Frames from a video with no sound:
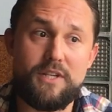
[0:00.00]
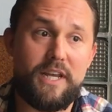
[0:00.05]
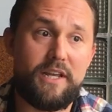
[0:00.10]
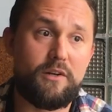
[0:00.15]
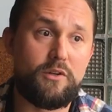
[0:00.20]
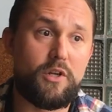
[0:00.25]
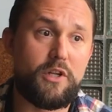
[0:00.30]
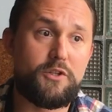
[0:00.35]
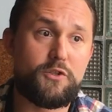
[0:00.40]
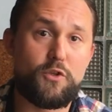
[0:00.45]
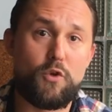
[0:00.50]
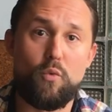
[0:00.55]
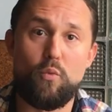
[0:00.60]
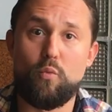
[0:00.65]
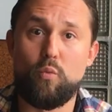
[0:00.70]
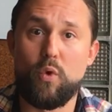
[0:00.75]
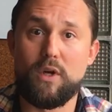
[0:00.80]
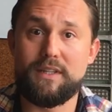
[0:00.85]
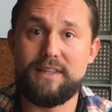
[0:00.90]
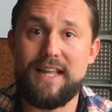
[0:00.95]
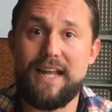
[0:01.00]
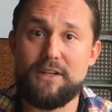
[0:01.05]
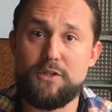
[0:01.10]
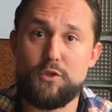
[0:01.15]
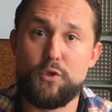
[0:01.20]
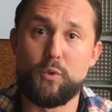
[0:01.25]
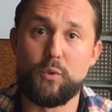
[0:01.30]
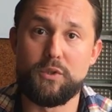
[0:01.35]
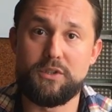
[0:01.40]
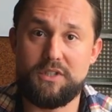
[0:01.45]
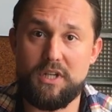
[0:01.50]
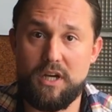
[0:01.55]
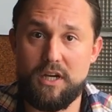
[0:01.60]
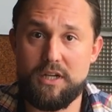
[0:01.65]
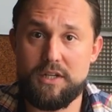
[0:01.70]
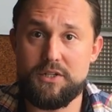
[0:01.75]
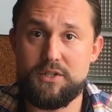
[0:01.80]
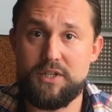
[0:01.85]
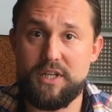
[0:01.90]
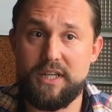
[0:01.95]
And so what that tool
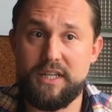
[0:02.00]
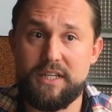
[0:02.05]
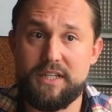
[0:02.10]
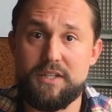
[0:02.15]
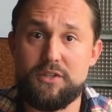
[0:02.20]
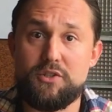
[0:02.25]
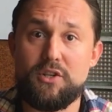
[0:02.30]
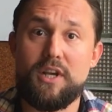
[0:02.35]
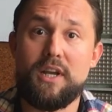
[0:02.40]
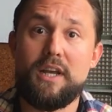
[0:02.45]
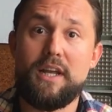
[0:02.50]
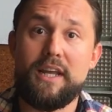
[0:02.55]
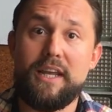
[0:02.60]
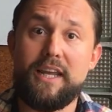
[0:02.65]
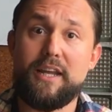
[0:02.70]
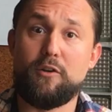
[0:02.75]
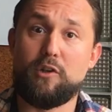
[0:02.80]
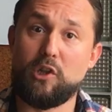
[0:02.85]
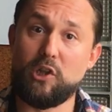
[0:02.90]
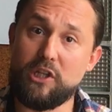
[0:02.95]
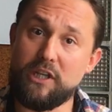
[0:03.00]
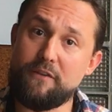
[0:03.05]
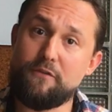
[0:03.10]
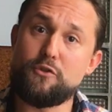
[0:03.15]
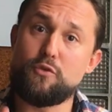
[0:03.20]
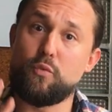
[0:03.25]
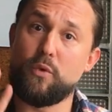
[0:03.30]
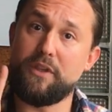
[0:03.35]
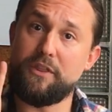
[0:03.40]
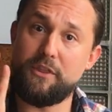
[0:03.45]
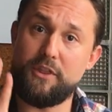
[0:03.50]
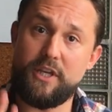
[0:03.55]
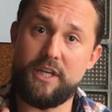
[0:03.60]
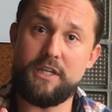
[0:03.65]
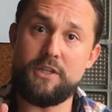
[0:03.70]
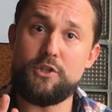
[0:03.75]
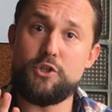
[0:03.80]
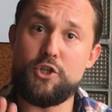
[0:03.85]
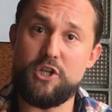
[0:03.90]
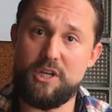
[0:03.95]
does is it lives
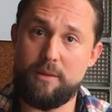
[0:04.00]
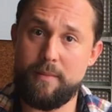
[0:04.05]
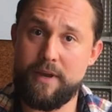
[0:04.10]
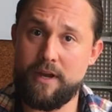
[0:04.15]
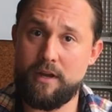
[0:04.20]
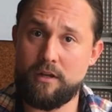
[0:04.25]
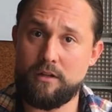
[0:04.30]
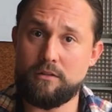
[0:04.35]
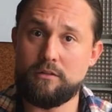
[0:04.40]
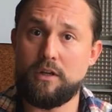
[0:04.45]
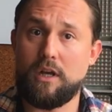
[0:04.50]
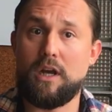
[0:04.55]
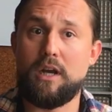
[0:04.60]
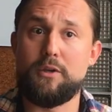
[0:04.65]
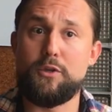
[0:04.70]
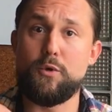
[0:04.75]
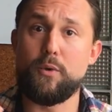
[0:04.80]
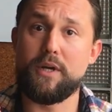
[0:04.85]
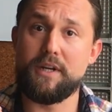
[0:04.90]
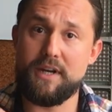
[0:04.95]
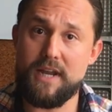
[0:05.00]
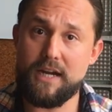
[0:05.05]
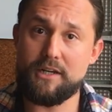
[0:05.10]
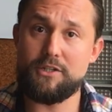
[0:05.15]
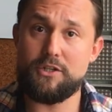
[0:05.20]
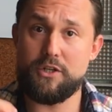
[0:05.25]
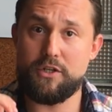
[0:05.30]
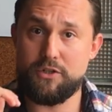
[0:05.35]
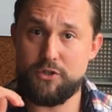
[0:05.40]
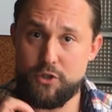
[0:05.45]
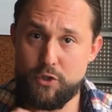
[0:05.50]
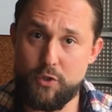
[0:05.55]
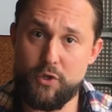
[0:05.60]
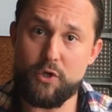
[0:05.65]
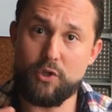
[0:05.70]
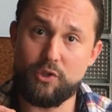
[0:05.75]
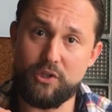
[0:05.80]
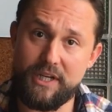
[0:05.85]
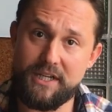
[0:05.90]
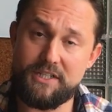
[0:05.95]
within Gmail. You connect to
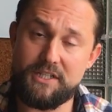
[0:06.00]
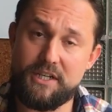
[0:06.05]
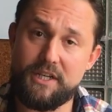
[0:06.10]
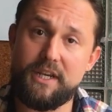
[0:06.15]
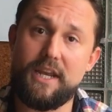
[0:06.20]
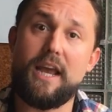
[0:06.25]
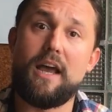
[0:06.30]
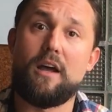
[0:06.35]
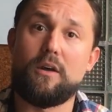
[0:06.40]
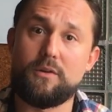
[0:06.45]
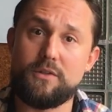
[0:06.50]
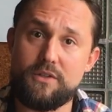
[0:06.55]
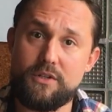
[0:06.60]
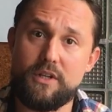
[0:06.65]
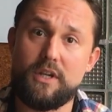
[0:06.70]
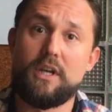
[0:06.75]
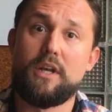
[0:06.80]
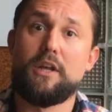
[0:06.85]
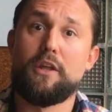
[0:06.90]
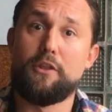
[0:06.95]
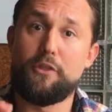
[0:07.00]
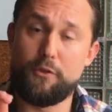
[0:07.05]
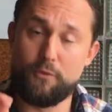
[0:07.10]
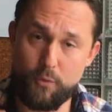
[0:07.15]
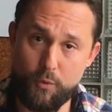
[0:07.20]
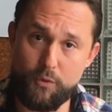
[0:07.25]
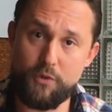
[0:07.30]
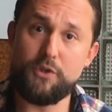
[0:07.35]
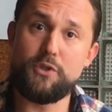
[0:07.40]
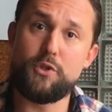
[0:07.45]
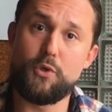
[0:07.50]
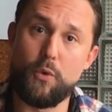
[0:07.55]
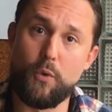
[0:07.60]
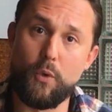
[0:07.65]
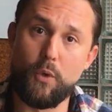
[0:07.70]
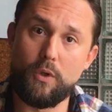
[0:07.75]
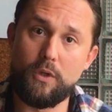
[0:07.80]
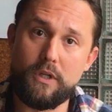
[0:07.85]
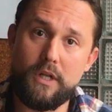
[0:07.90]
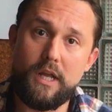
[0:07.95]
your LinkedIn account through the
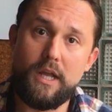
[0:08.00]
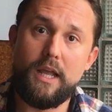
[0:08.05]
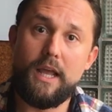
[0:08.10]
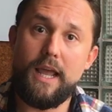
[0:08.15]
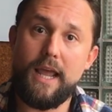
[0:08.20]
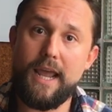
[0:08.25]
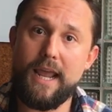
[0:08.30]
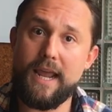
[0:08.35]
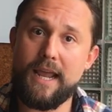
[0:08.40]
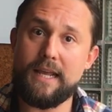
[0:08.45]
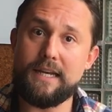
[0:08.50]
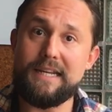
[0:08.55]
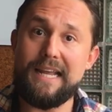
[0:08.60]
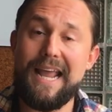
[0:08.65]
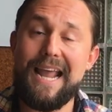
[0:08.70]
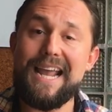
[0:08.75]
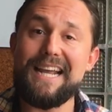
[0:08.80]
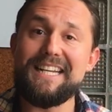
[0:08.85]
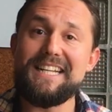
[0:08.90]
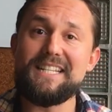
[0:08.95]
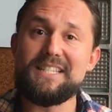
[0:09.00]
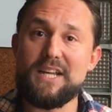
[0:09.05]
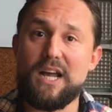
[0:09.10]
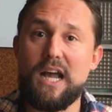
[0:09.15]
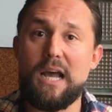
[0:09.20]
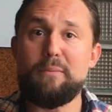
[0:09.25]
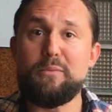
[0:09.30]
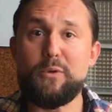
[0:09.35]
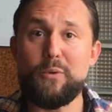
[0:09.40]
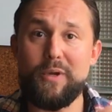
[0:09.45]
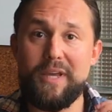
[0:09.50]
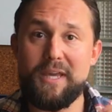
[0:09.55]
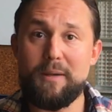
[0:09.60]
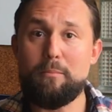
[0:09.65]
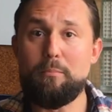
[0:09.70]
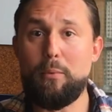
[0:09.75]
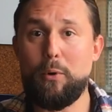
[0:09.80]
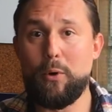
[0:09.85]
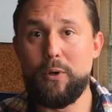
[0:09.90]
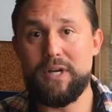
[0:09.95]
tool, and anytime you
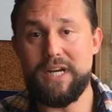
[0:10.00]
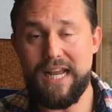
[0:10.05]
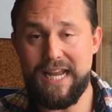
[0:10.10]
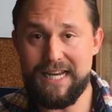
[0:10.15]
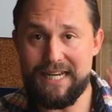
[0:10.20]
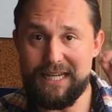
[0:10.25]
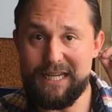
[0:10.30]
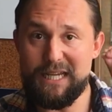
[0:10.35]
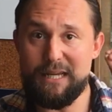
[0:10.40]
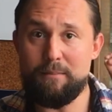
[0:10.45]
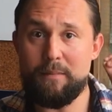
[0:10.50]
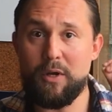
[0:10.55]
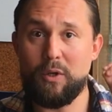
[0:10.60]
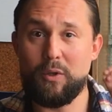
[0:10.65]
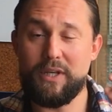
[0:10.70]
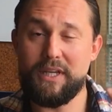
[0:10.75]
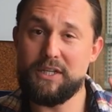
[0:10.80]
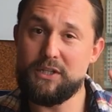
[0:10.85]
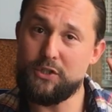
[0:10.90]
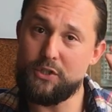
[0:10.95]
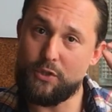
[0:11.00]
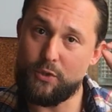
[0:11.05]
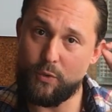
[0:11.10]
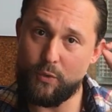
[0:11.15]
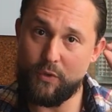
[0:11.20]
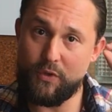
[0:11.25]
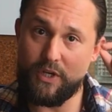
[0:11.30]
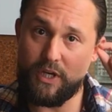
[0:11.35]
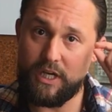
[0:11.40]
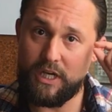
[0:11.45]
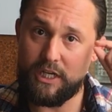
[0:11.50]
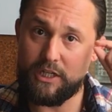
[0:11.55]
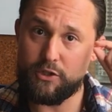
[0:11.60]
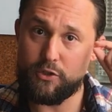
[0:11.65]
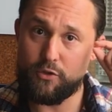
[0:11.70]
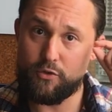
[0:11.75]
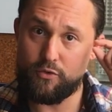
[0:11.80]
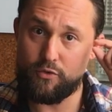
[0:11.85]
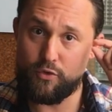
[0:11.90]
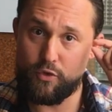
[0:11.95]
input an email into the
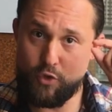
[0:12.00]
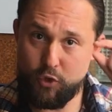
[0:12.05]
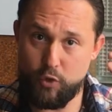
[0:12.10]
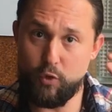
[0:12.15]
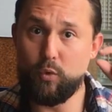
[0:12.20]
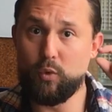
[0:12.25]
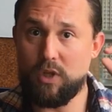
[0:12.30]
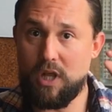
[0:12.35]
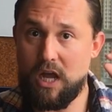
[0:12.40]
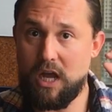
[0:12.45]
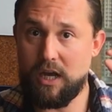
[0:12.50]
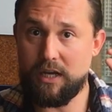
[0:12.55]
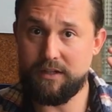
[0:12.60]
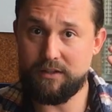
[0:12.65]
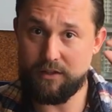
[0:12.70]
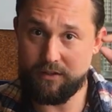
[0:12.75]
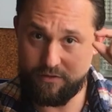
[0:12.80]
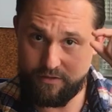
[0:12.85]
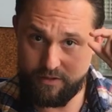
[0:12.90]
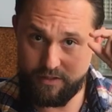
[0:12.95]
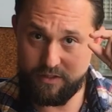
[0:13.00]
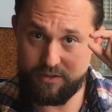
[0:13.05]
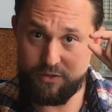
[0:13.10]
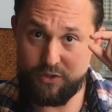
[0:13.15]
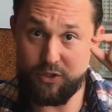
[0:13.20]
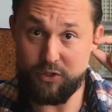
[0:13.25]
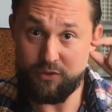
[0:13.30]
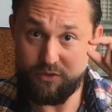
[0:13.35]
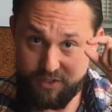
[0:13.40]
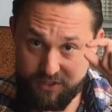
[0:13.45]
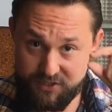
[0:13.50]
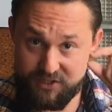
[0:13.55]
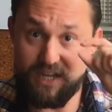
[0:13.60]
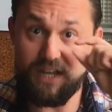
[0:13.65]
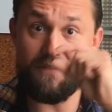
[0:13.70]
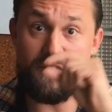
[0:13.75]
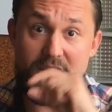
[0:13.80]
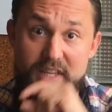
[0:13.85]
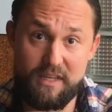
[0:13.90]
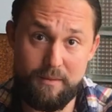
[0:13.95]
two-line to
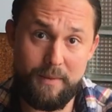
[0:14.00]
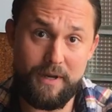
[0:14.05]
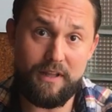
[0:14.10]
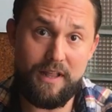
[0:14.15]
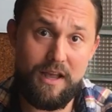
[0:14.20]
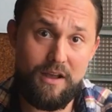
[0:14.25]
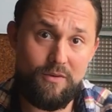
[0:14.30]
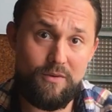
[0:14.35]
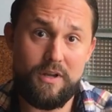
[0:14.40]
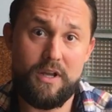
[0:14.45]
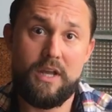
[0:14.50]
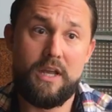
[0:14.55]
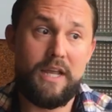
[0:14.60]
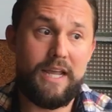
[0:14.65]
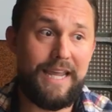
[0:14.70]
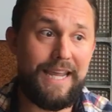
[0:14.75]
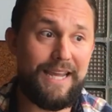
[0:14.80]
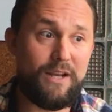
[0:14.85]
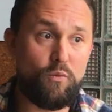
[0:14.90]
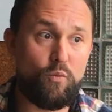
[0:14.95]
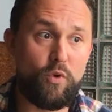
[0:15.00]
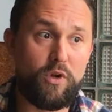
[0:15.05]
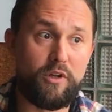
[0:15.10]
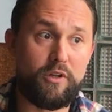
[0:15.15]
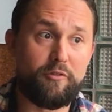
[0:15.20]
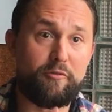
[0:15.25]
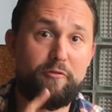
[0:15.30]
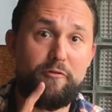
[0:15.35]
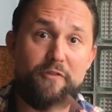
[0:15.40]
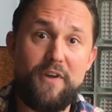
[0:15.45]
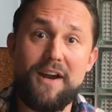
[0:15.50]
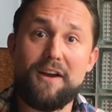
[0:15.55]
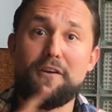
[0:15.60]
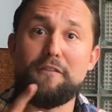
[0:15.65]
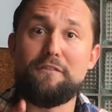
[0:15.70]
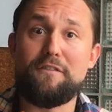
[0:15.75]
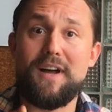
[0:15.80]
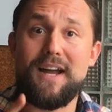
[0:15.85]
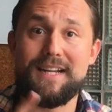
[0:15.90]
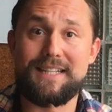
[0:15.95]
send the email out, it will
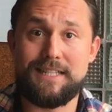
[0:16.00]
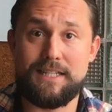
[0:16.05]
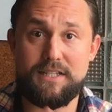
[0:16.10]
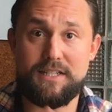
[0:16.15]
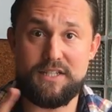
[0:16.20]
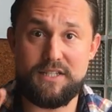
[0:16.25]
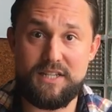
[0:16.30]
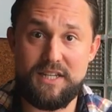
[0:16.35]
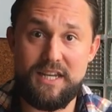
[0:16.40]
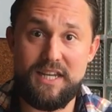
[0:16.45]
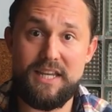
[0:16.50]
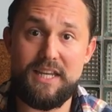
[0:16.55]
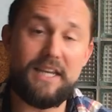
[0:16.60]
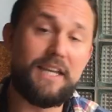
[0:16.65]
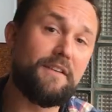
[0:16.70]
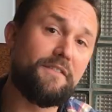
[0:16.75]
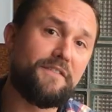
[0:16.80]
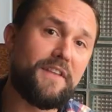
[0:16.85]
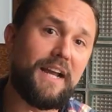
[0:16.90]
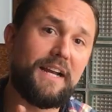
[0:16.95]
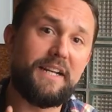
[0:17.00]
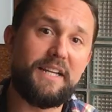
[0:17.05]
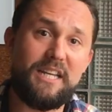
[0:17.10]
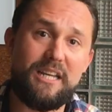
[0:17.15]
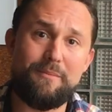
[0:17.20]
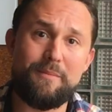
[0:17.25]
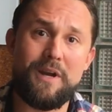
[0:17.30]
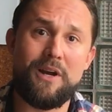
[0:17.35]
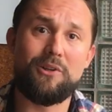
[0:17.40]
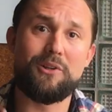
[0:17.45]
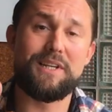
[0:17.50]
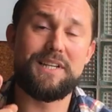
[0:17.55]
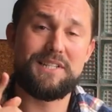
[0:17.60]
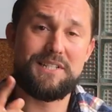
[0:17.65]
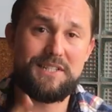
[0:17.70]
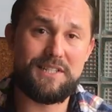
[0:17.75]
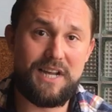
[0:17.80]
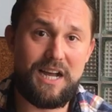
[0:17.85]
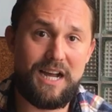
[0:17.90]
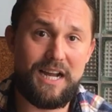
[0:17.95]
verify to see if that email is
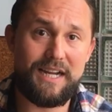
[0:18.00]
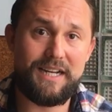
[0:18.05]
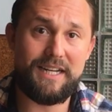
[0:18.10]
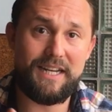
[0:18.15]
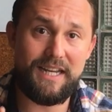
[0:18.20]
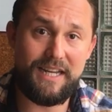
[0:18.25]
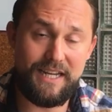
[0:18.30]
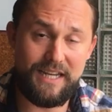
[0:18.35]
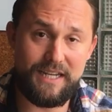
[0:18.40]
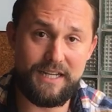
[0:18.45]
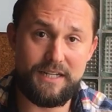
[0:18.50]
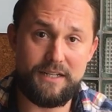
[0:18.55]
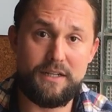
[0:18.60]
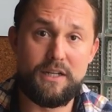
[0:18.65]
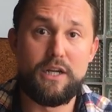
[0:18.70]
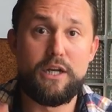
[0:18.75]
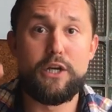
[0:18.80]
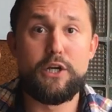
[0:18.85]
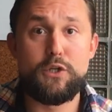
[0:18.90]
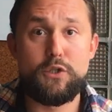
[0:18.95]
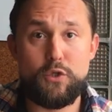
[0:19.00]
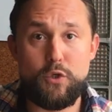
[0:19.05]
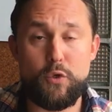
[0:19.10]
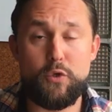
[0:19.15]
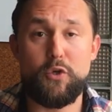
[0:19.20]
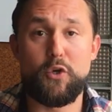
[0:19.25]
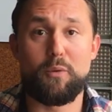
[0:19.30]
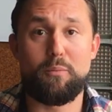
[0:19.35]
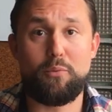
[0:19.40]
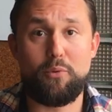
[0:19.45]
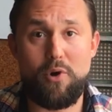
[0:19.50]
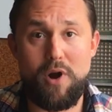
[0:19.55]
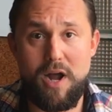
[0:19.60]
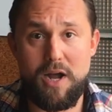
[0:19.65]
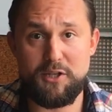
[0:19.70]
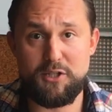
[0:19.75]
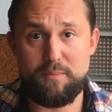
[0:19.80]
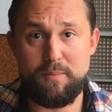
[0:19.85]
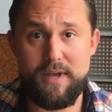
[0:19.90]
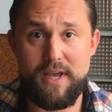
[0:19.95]
tied in to your
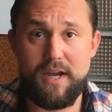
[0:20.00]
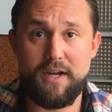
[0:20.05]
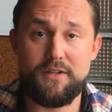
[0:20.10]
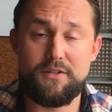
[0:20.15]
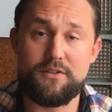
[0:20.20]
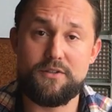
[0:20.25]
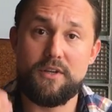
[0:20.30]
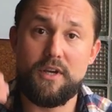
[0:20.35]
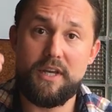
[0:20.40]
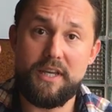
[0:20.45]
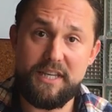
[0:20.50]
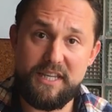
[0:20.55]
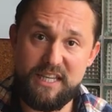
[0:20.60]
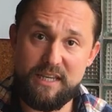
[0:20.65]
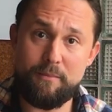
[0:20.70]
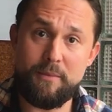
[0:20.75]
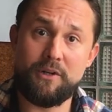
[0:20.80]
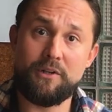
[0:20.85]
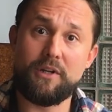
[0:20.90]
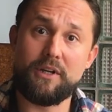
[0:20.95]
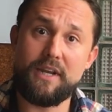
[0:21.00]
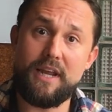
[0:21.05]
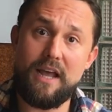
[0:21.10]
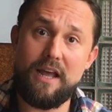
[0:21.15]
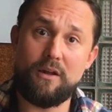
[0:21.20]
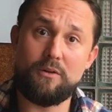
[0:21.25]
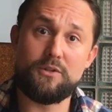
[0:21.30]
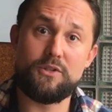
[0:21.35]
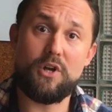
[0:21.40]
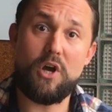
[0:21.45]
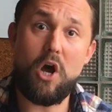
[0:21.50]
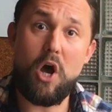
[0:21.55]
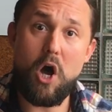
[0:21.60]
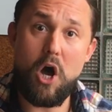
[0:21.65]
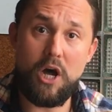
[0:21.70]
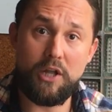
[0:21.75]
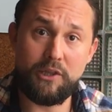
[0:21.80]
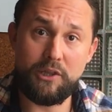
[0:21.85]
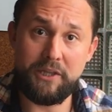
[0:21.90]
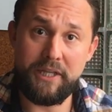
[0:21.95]
prospect's email account
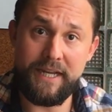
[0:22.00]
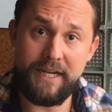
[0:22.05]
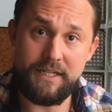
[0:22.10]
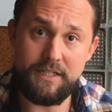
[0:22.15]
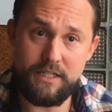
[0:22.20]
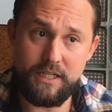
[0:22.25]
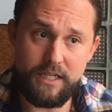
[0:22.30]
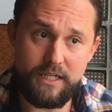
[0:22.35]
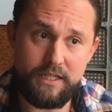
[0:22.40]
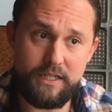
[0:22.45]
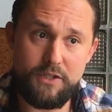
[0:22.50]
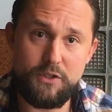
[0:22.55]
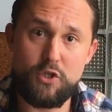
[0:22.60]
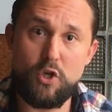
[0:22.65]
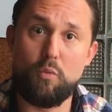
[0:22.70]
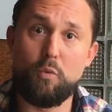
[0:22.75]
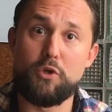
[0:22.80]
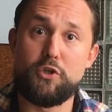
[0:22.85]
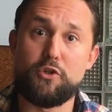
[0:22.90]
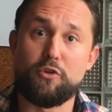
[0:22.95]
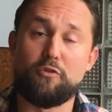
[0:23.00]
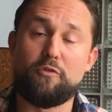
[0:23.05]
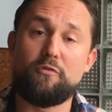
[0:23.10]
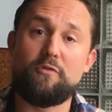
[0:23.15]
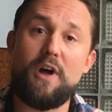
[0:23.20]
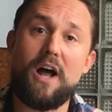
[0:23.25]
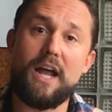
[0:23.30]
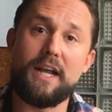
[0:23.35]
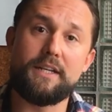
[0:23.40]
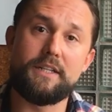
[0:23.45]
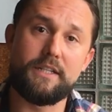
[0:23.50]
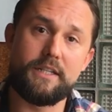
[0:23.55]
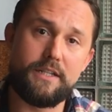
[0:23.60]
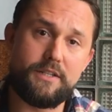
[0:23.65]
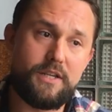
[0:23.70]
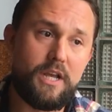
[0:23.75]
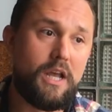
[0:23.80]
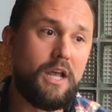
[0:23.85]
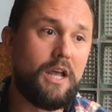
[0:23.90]
on LinkedIn. And so what you'll find is